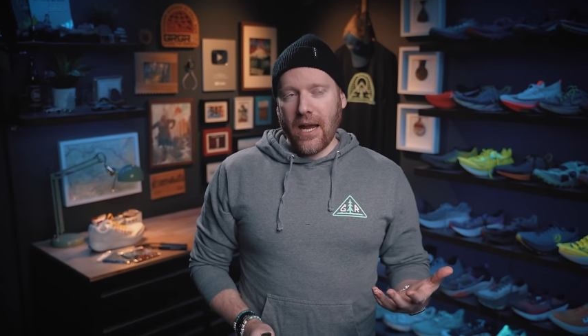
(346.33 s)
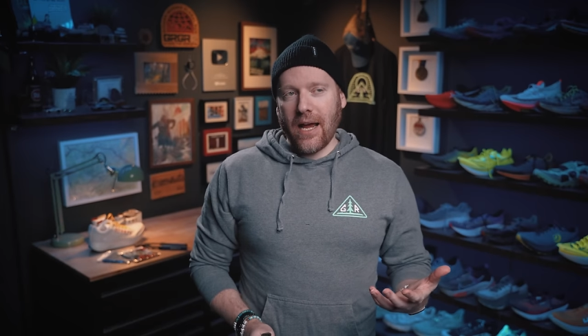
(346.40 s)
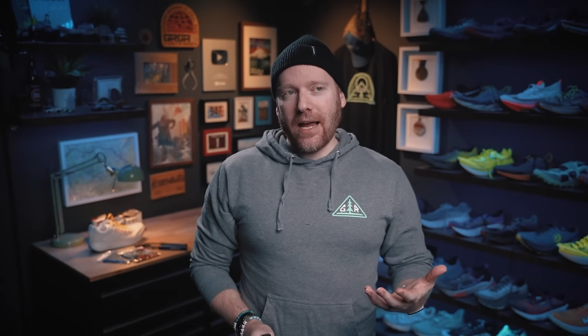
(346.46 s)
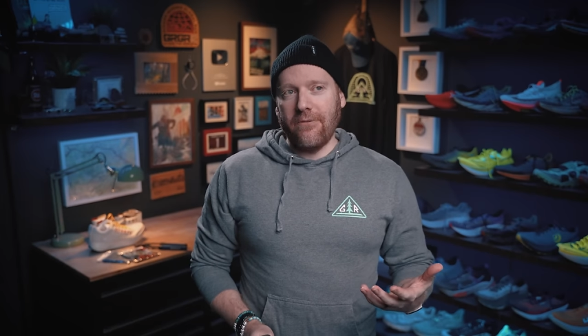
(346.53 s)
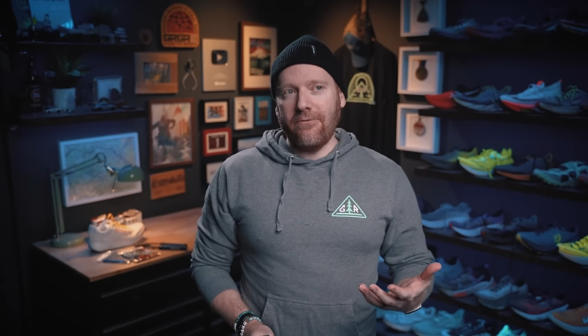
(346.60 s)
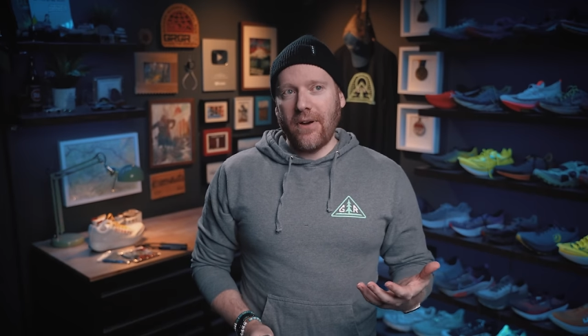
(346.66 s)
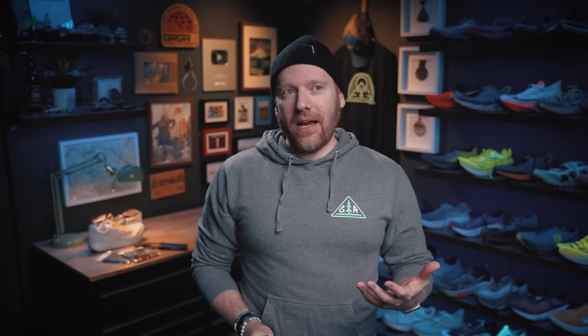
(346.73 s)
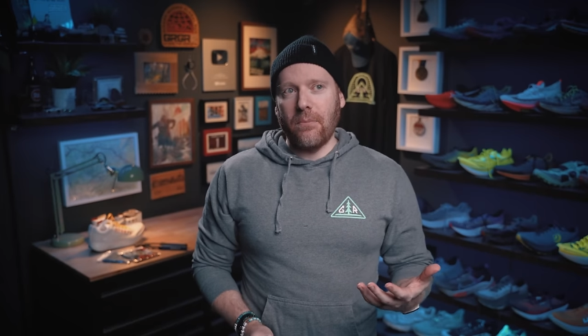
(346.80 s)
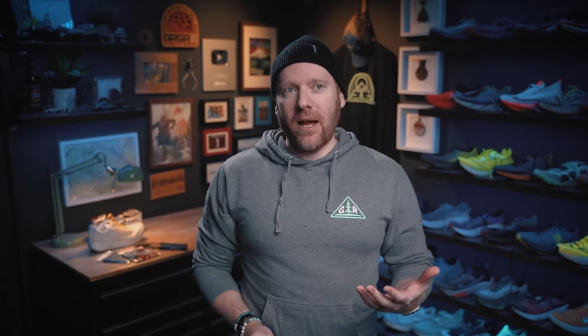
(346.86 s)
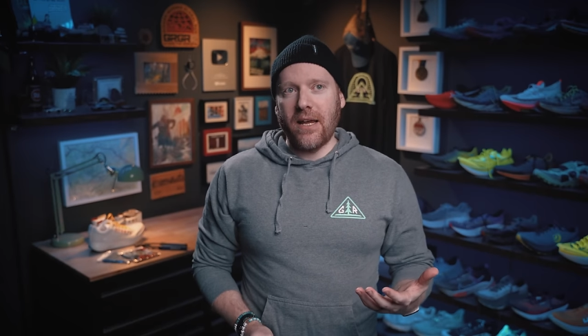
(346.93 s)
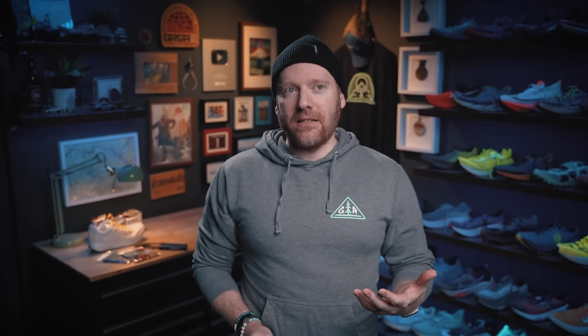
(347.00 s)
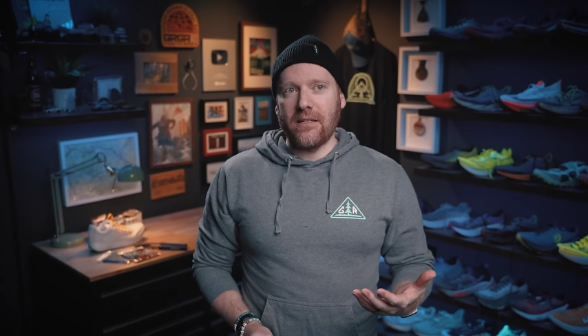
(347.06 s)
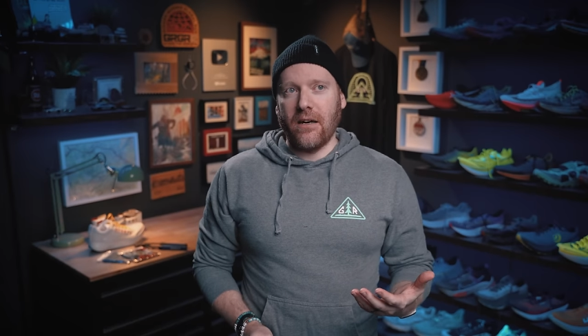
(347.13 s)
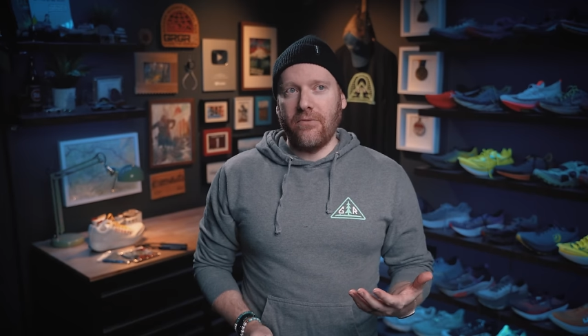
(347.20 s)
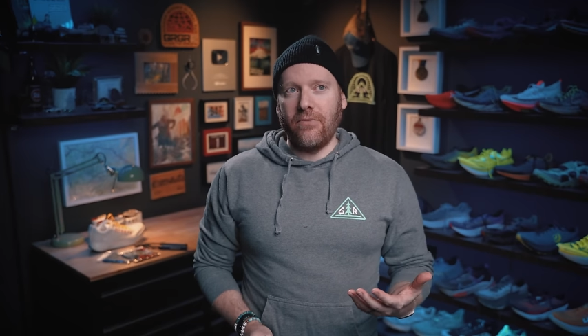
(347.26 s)
I find
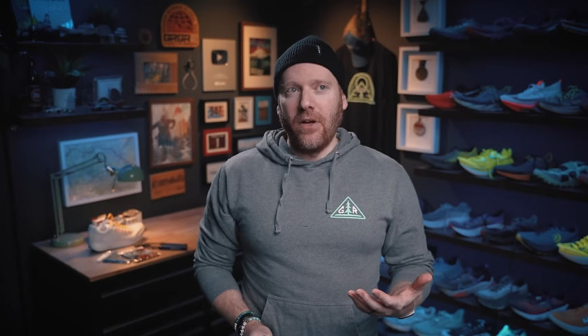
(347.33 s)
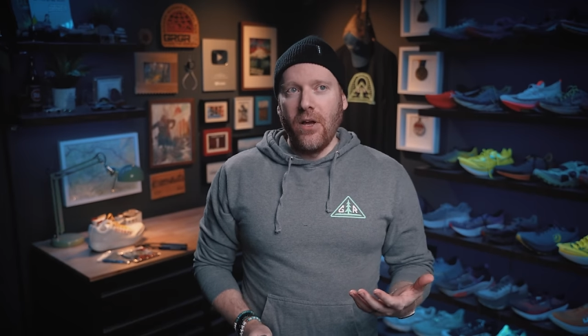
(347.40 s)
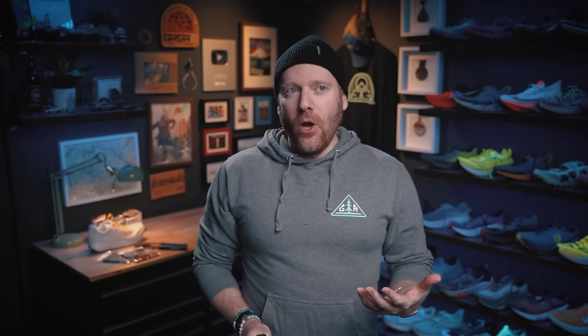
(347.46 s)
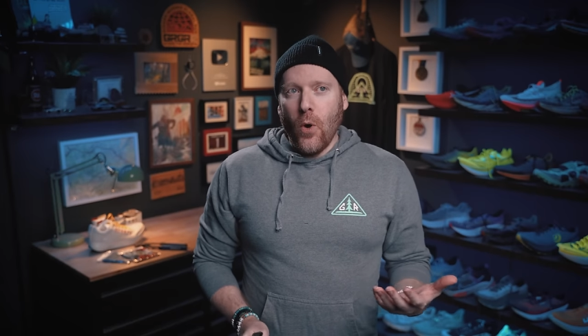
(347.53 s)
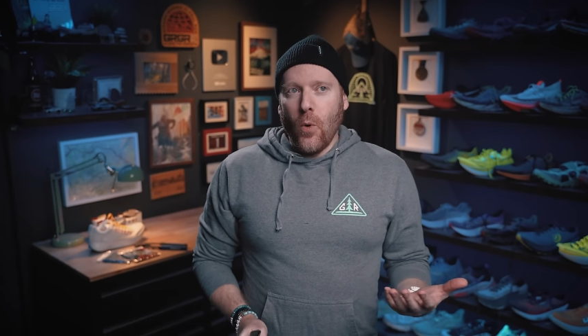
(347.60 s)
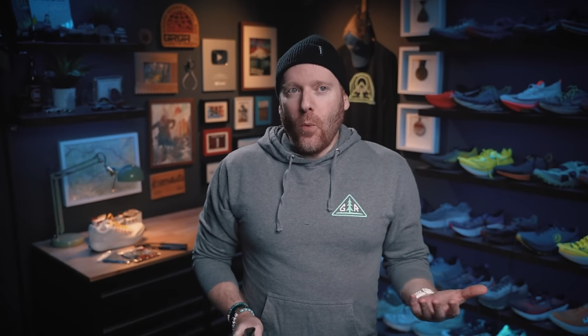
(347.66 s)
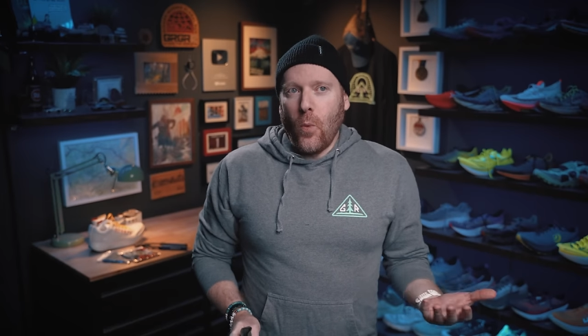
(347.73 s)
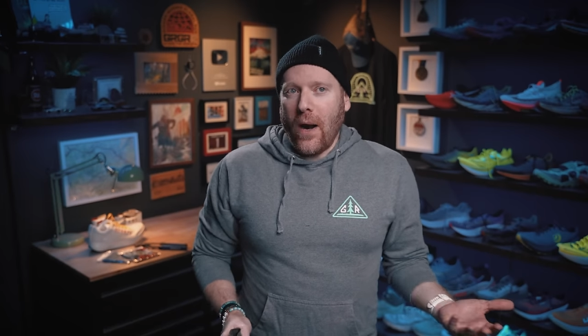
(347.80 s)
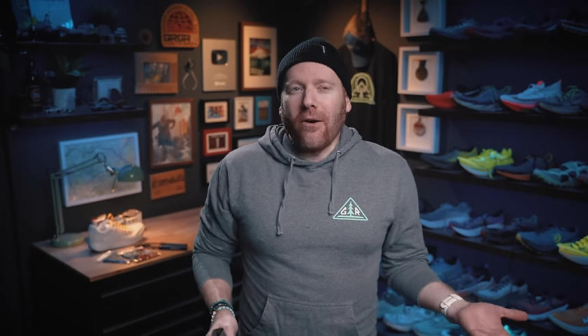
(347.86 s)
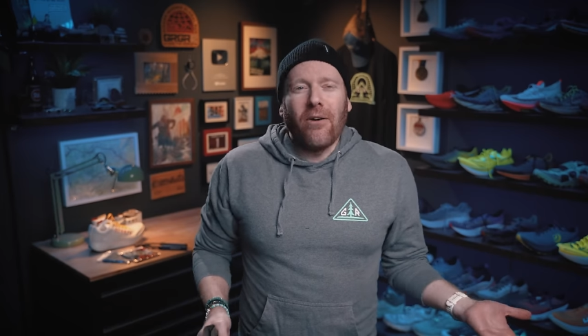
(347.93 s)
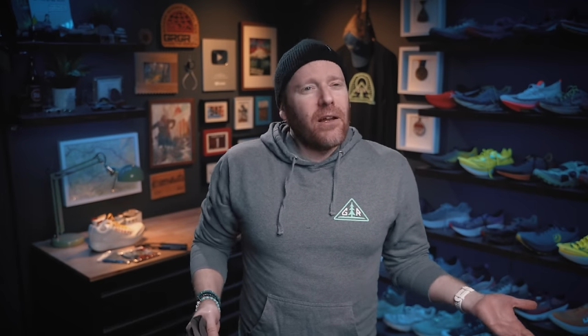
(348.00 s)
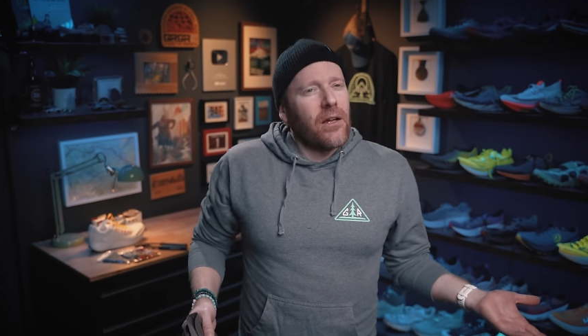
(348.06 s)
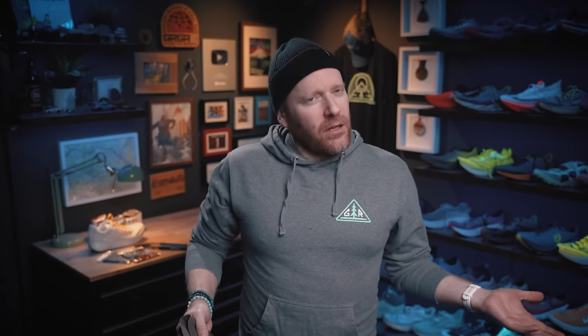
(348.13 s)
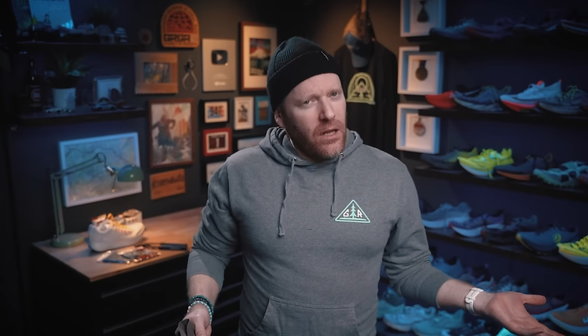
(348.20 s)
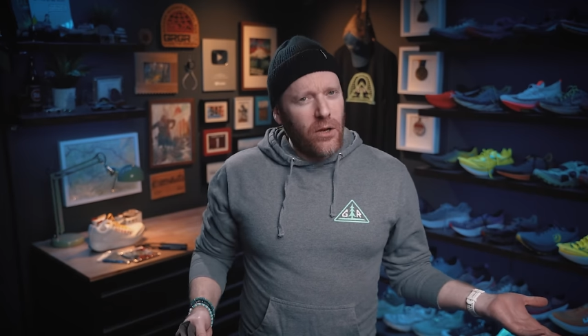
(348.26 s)
myself
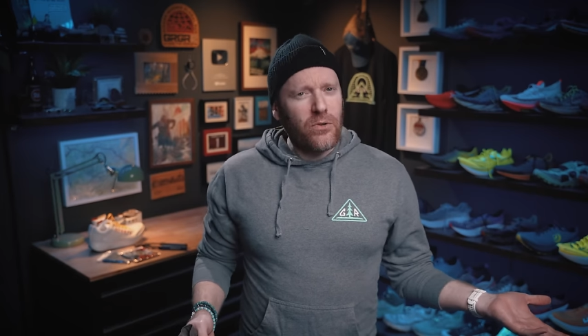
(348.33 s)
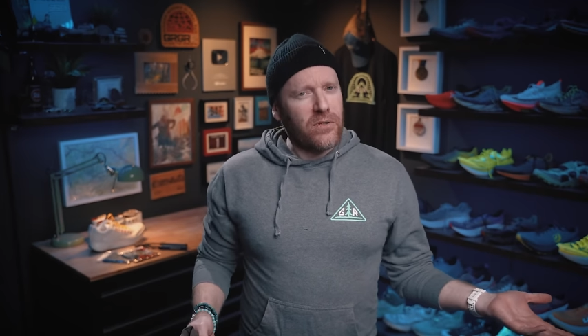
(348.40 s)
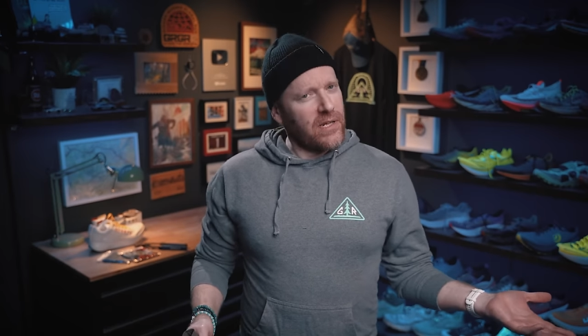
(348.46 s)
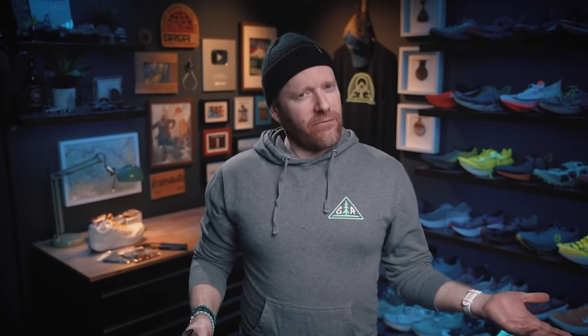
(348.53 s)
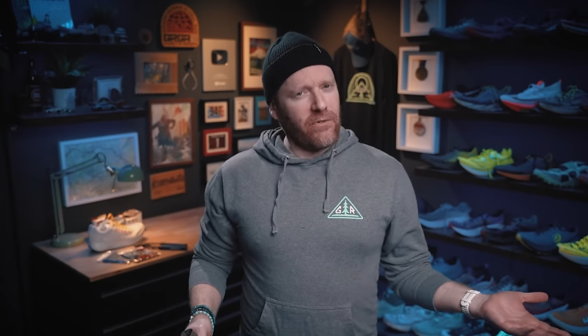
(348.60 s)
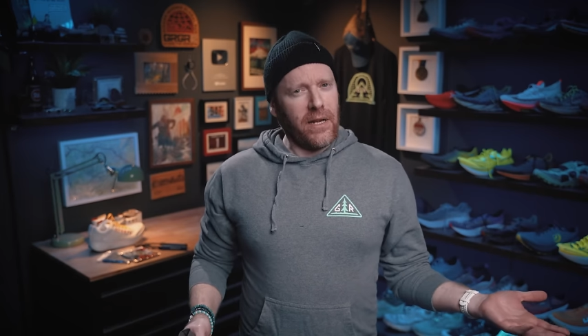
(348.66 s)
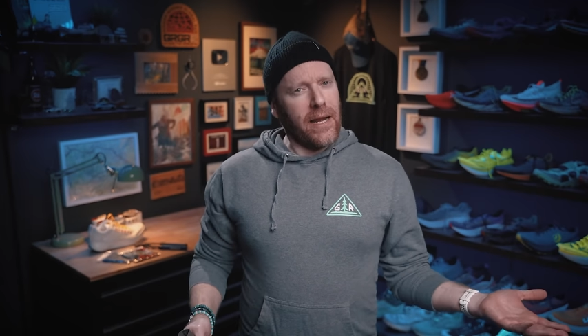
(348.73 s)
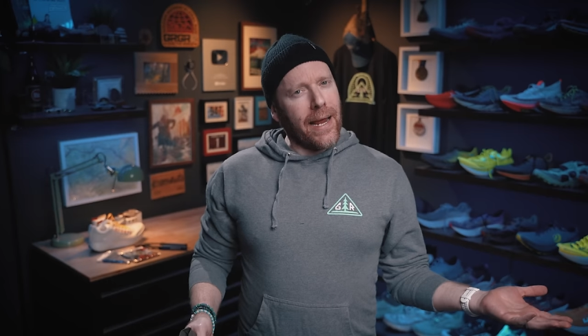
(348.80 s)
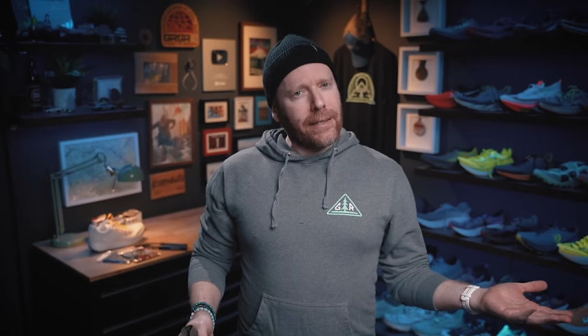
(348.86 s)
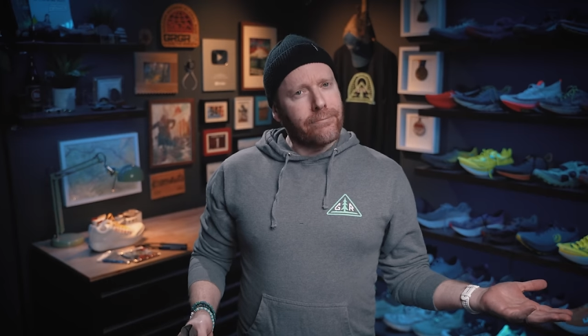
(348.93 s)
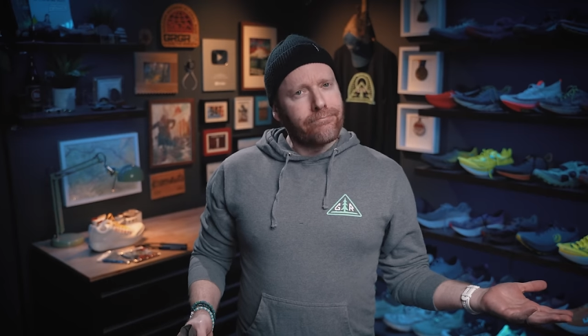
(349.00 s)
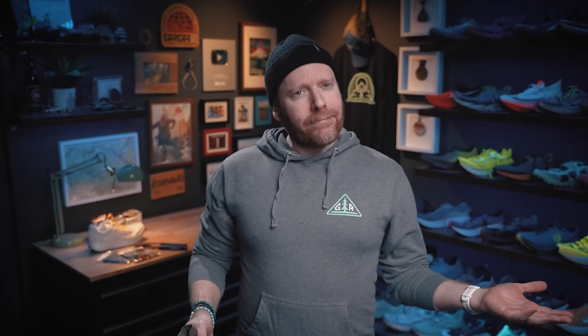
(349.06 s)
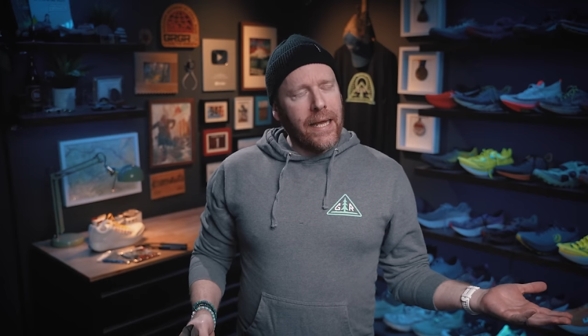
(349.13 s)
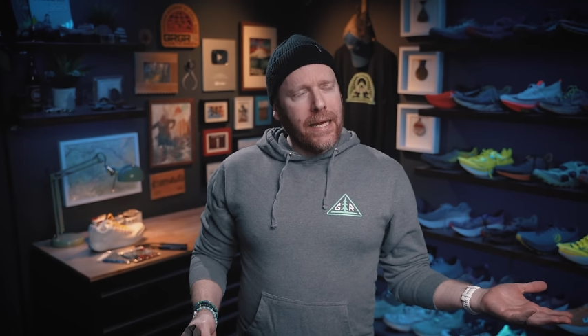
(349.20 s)
wearing clothes every day,